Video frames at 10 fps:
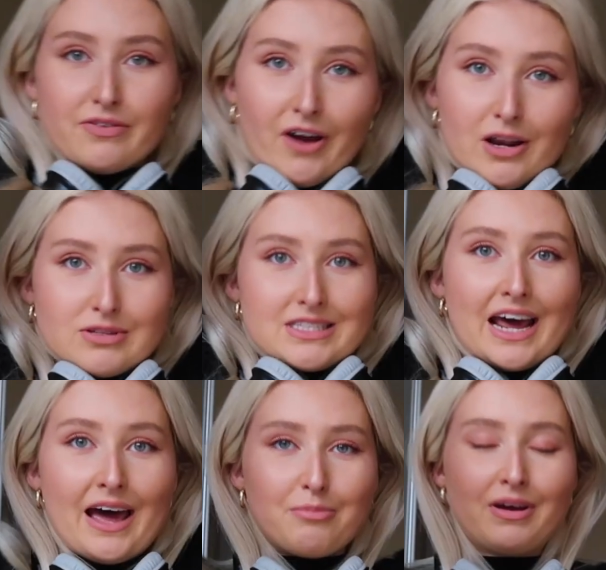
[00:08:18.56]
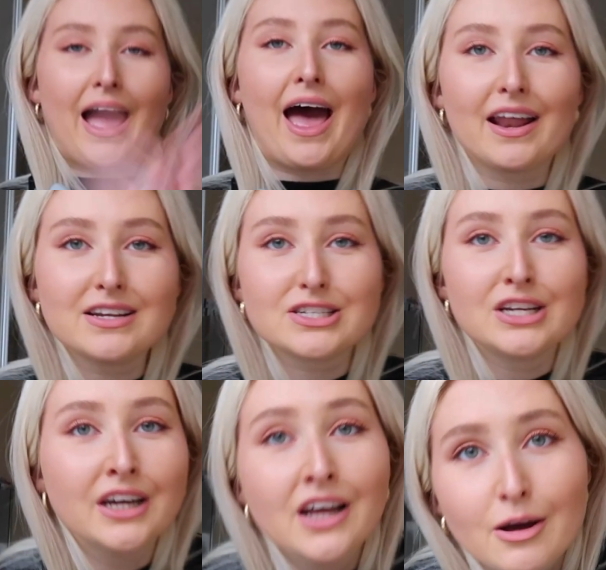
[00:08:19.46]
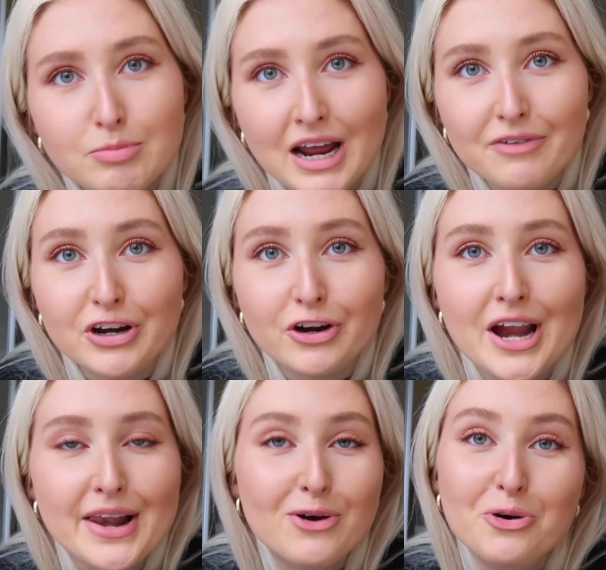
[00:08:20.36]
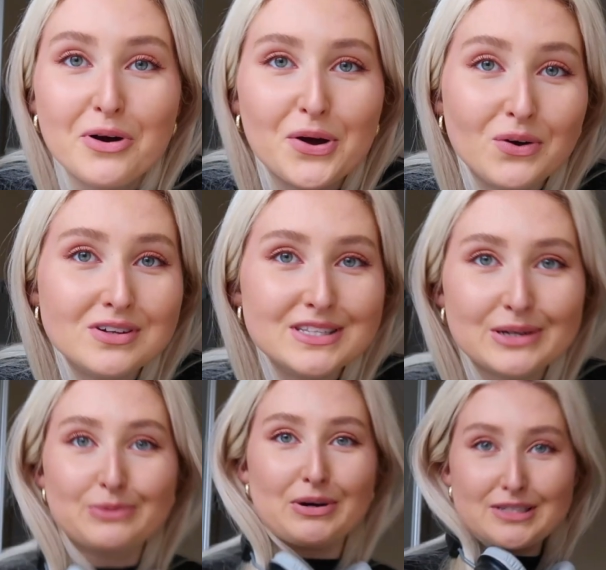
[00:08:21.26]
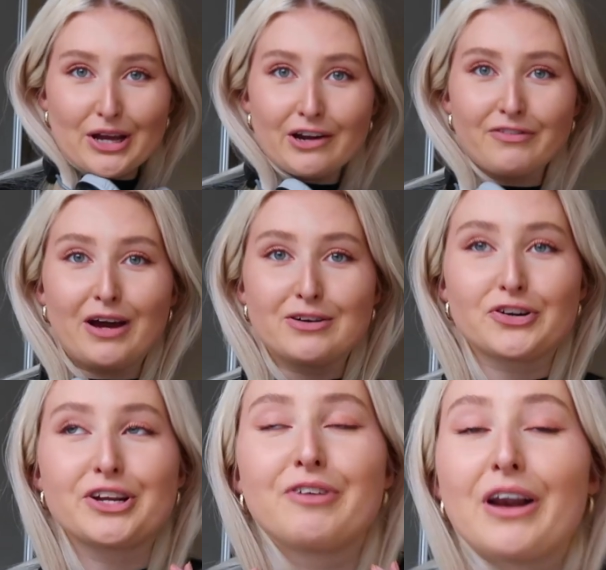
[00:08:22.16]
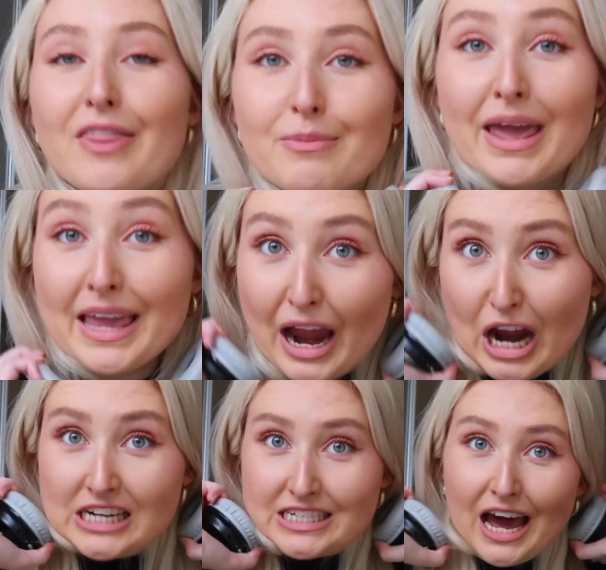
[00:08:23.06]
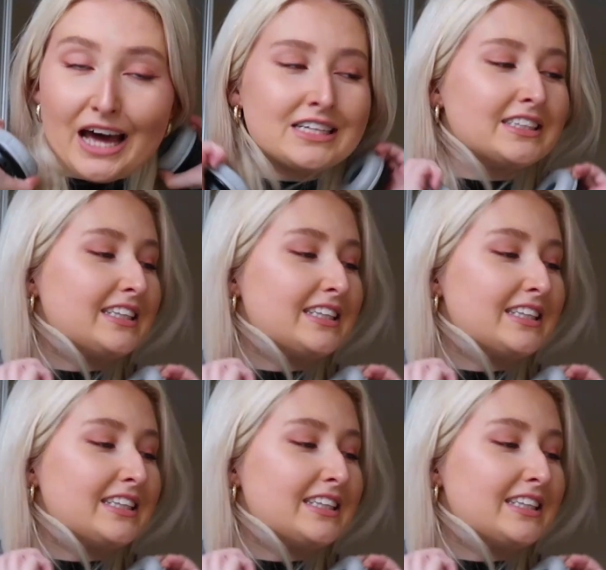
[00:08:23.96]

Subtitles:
the final step, and been having a great little concert whilst going around. Really felt like the main character.